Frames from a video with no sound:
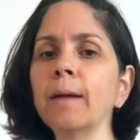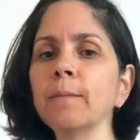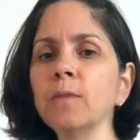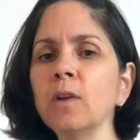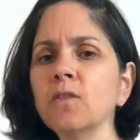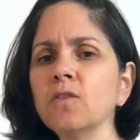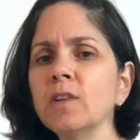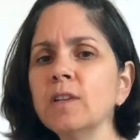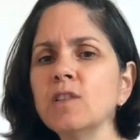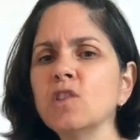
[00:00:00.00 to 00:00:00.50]
I'm
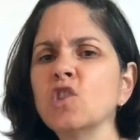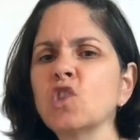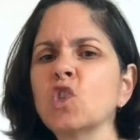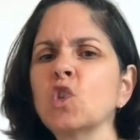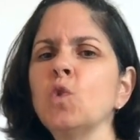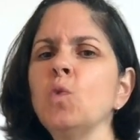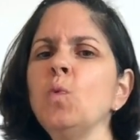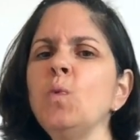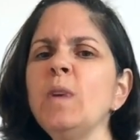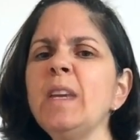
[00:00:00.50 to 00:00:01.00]
not trying to
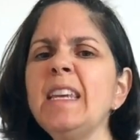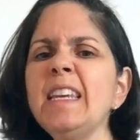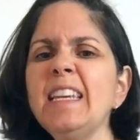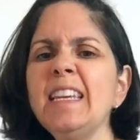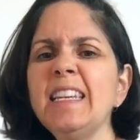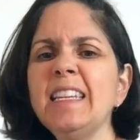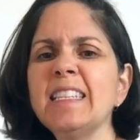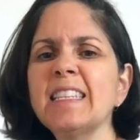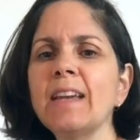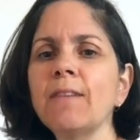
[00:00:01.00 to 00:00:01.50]

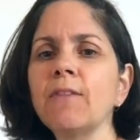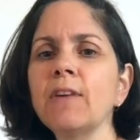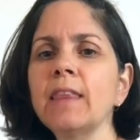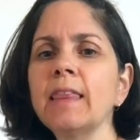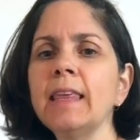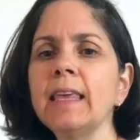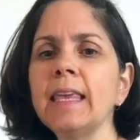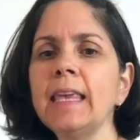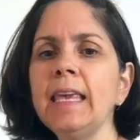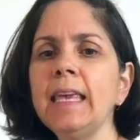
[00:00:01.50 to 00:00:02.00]
squeeze
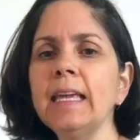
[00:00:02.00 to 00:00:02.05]
everything